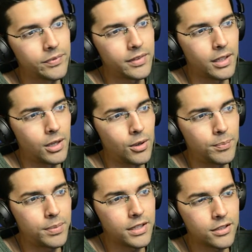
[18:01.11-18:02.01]
you know,
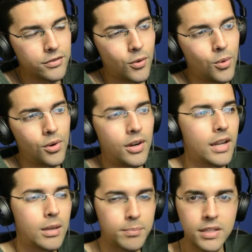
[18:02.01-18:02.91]
PS4
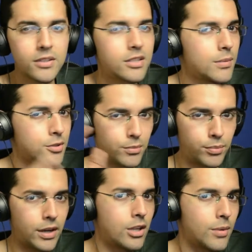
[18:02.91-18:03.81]
and on PC with some
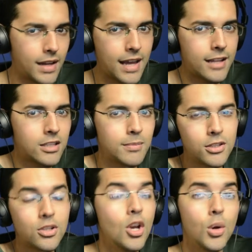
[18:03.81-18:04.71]
brand new
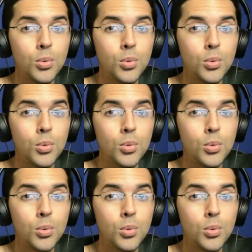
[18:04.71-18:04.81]
enhancements.